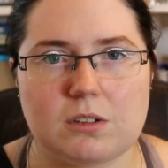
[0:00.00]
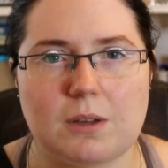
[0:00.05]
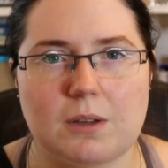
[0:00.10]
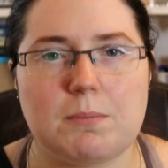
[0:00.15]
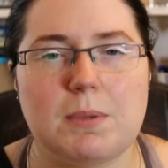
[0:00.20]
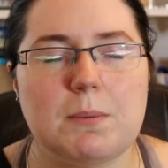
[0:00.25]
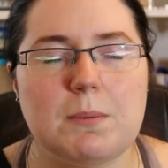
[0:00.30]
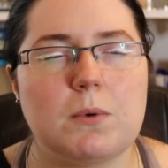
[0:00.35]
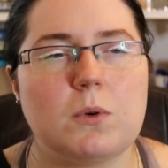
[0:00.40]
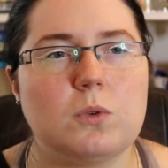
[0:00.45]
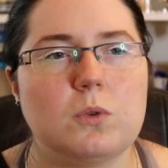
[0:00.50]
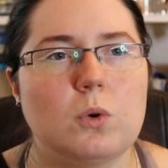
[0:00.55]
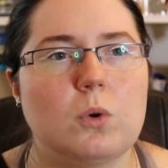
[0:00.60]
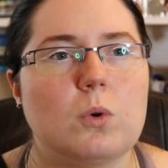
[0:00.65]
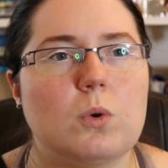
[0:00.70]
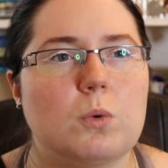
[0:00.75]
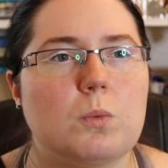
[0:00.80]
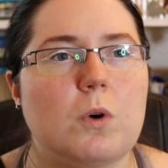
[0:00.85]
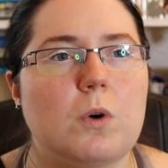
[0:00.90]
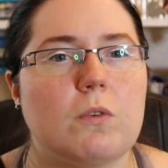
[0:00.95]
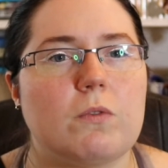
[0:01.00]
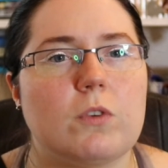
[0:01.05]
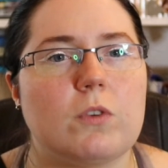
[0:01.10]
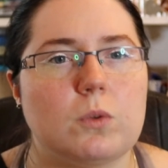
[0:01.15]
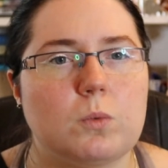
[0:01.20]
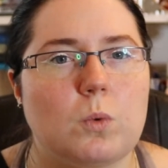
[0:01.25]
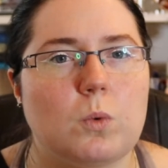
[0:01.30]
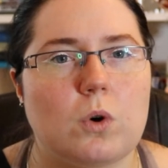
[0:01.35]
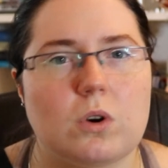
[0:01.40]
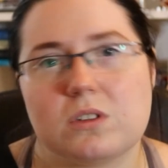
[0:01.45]
Like, people know what
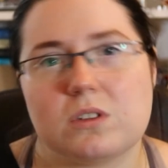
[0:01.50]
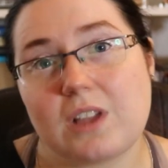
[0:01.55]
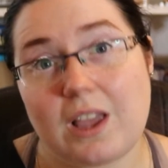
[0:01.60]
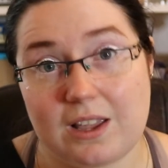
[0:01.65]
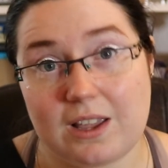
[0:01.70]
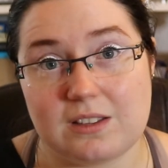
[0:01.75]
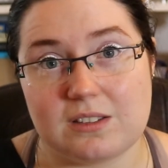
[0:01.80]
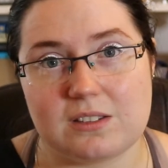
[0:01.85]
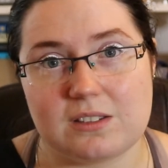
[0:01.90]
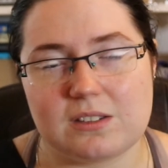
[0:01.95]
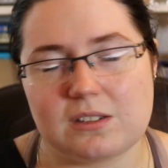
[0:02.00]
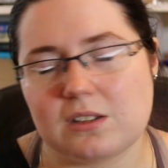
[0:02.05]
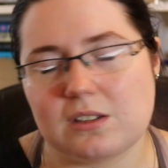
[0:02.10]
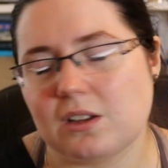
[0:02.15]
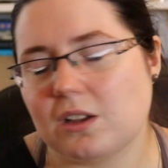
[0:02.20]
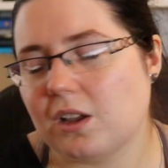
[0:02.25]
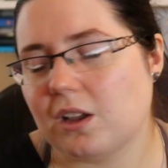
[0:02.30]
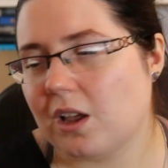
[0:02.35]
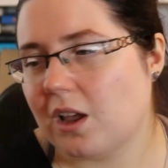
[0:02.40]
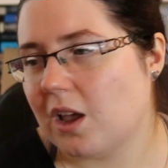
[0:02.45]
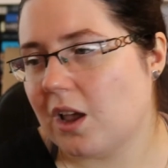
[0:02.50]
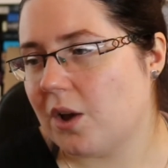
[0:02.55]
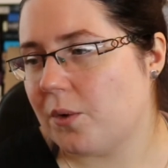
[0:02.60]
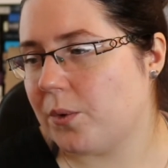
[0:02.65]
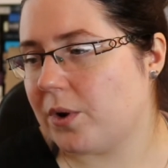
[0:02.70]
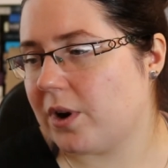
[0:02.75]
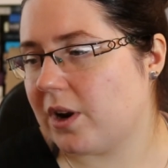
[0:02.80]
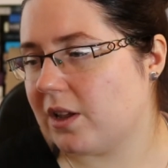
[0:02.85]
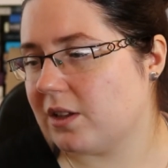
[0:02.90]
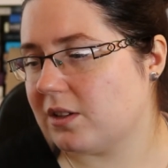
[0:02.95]
Food Wars is,
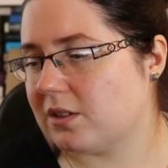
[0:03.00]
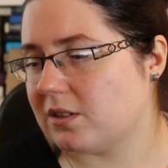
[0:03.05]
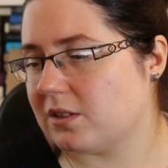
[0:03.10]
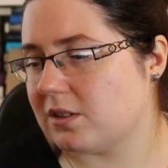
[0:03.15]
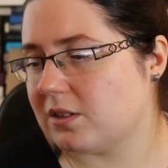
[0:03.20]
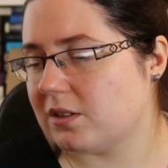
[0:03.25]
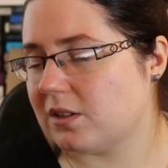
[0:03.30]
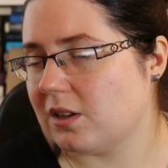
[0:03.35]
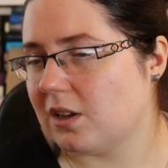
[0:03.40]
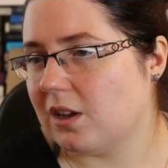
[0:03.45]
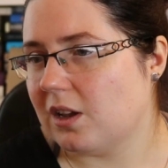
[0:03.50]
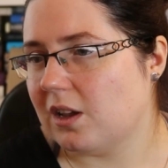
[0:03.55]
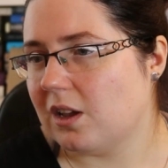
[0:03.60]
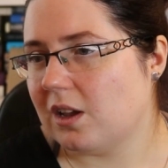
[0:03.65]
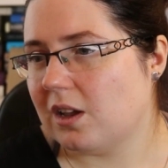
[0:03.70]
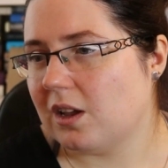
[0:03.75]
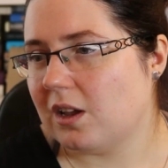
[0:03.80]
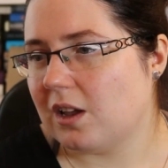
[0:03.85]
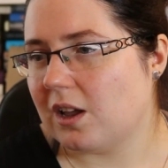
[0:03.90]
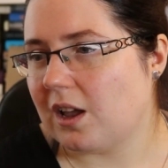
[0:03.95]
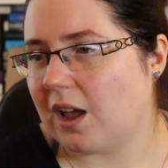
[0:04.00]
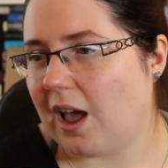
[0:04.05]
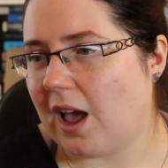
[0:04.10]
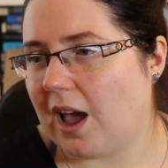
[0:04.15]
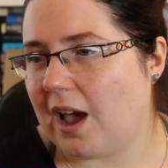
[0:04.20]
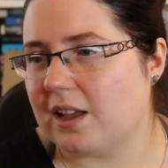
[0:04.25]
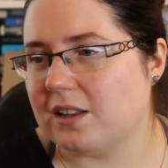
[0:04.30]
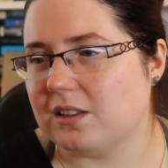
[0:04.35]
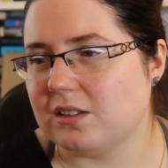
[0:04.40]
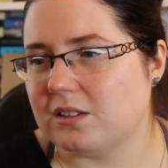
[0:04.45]
whereas,
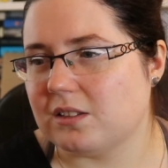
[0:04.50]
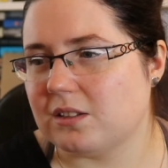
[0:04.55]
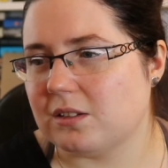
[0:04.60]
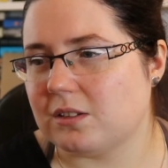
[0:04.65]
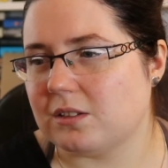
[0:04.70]
and